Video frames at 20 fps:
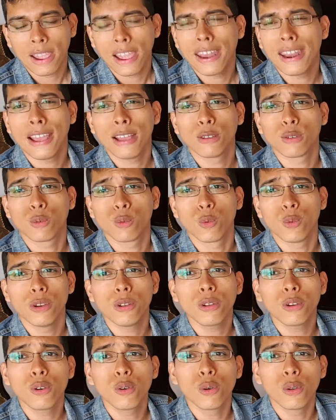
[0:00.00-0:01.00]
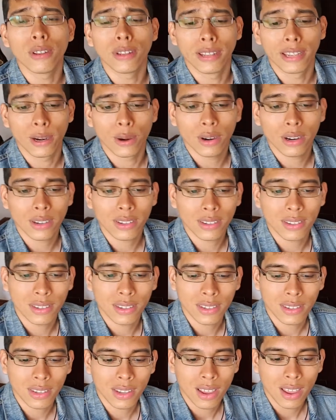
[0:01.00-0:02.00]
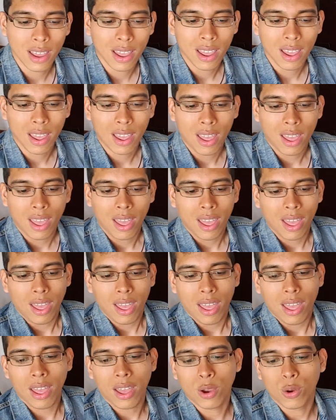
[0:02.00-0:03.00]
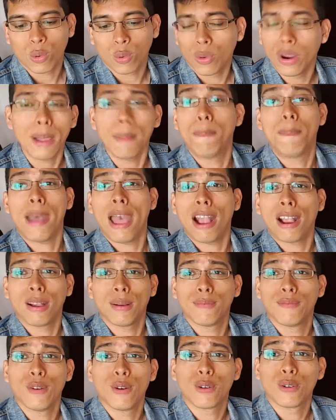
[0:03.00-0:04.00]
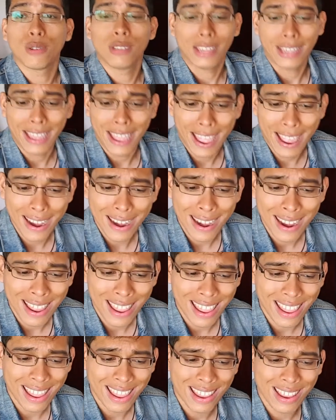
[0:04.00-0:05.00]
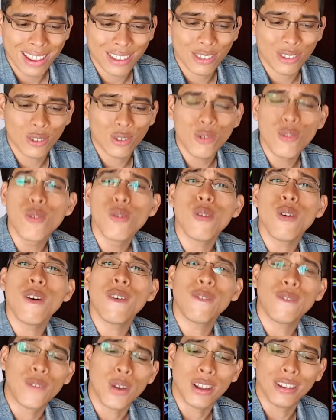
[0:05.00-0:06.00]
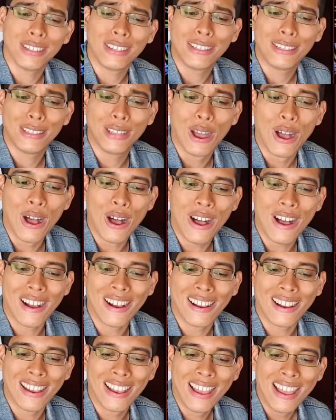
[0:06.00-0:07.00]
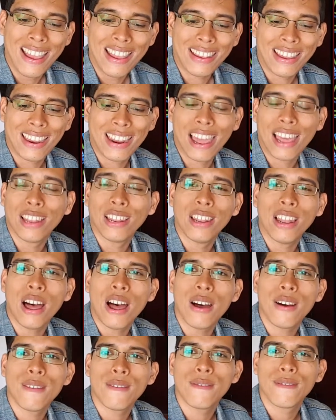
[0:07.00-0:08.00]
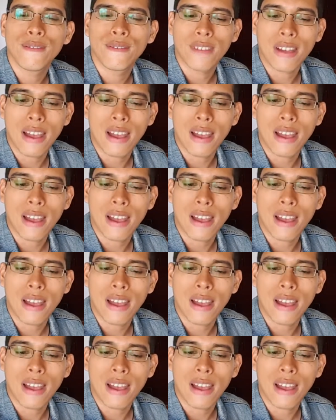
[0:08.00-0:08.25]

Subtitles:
It has real cool lyrics. And great backup vocals again. It's a cool, fun song, and I love.